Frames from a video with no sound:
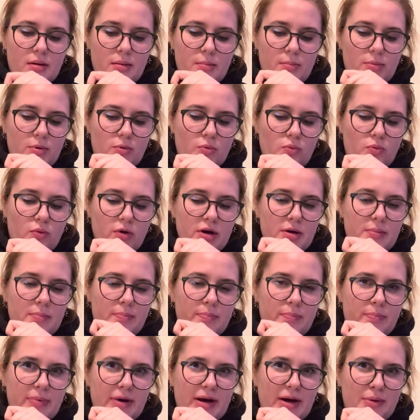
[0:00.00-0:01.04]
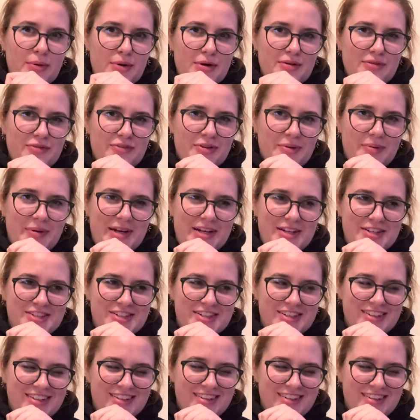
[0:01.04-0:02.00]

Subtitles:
But what about inflammation?